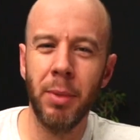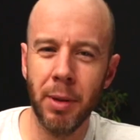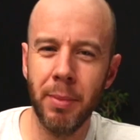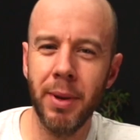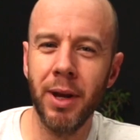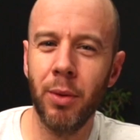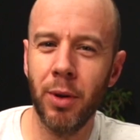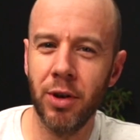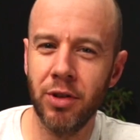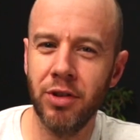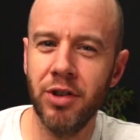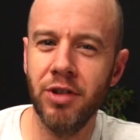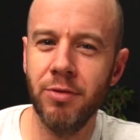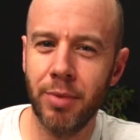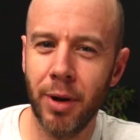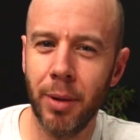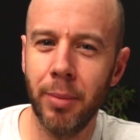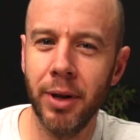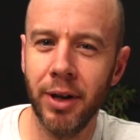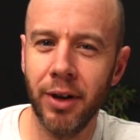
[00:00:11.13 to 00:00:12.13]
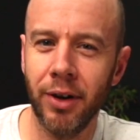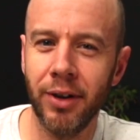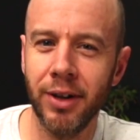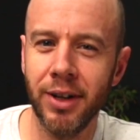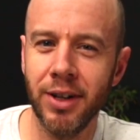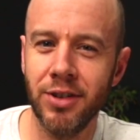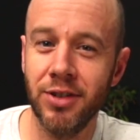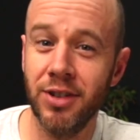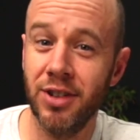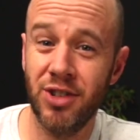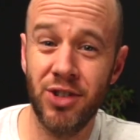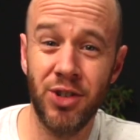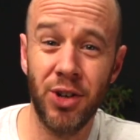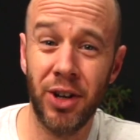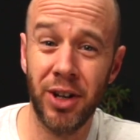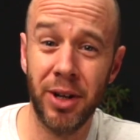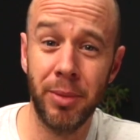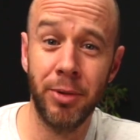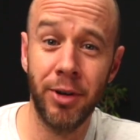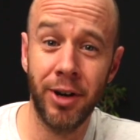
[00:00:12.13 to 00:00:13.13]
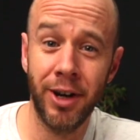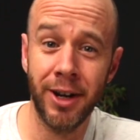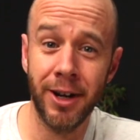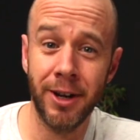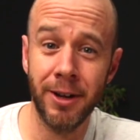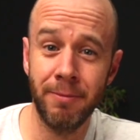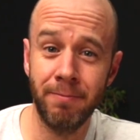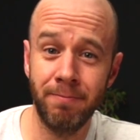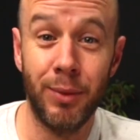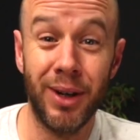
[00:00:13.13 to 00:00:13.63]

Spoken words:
But the big question you've probably got is, should I upgrade?